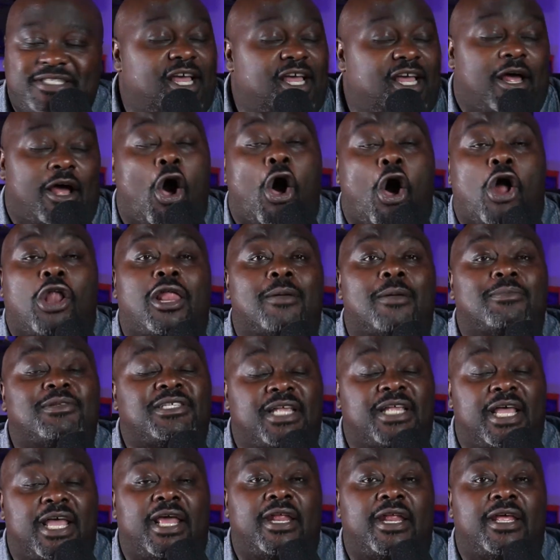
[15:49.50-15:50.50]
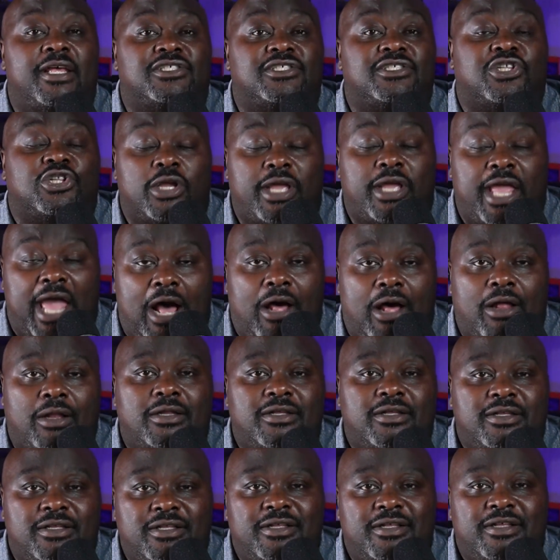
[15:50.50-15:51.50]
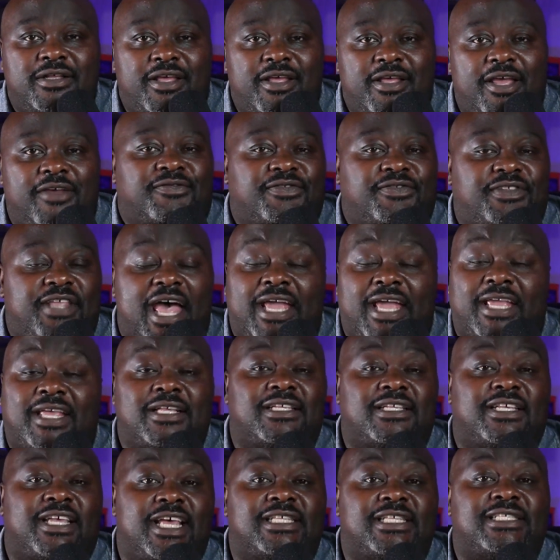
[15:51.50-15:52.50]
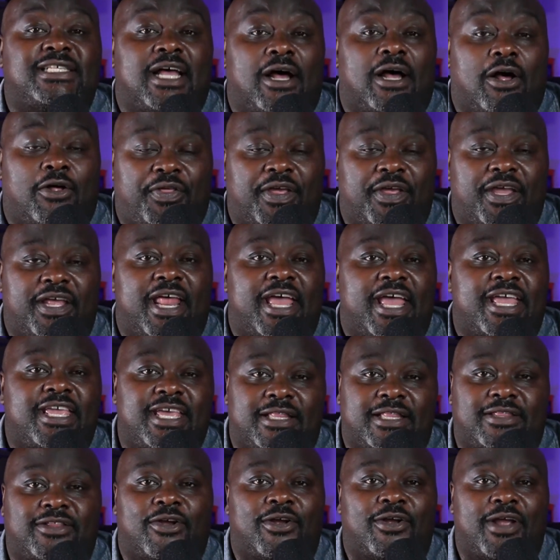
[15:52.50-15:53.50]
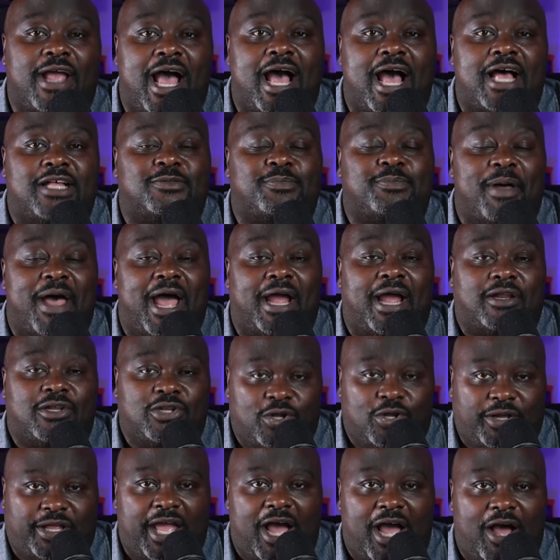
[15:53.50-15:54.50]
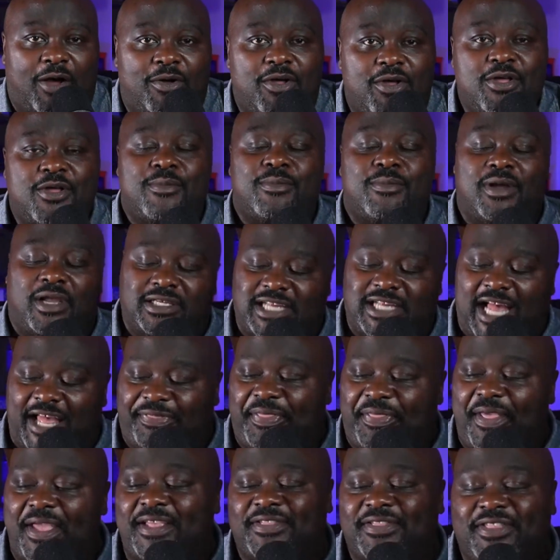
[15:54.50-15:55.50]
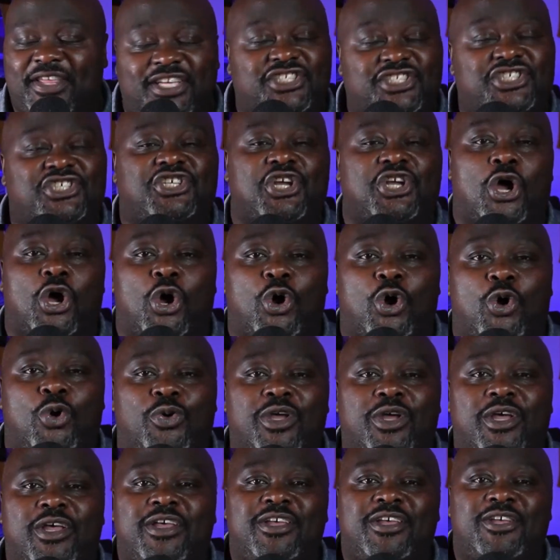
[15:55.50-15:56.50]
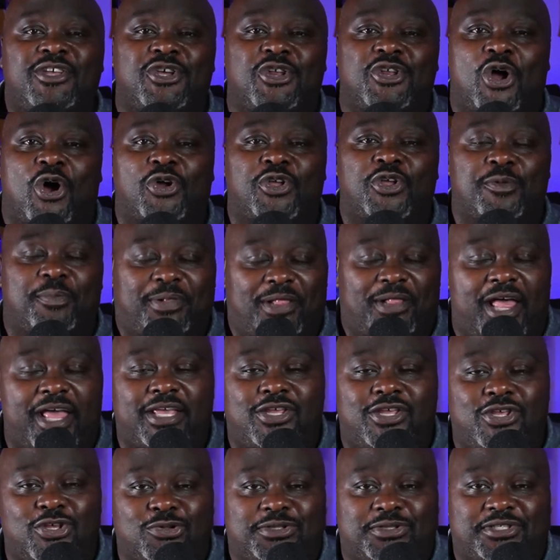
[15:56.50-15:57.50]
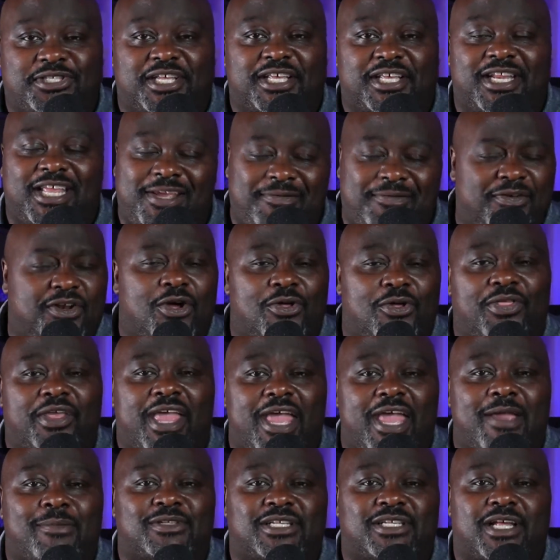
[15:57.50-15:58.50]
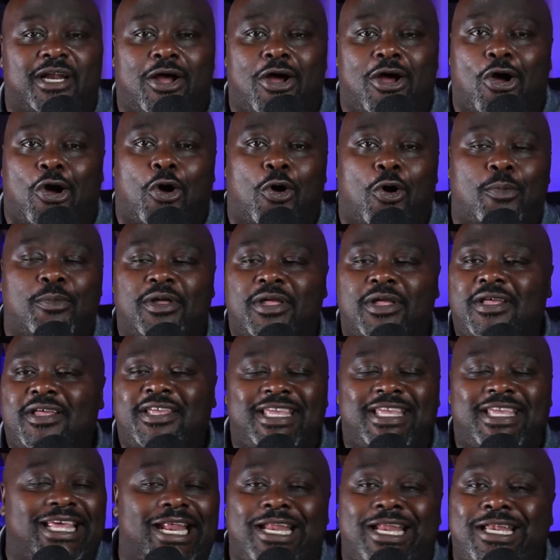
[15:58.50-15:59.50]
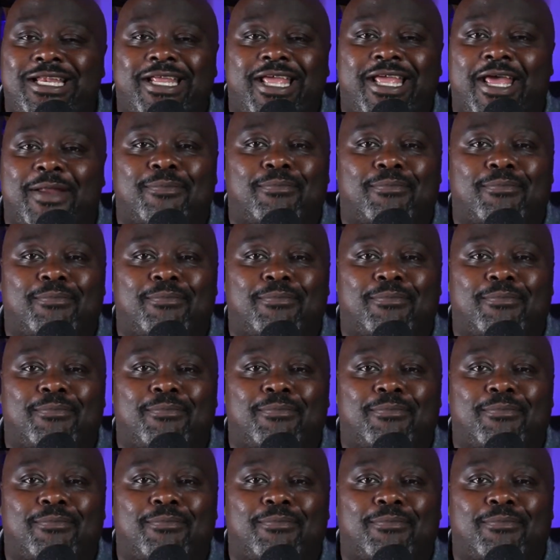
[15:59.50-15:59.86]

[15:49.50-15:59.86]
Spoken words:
all I'm saying is look out. If Tech gets healthy and they get their guys back, look out. Because I think this showed, you play Houston, even though the game is at home, you didn't get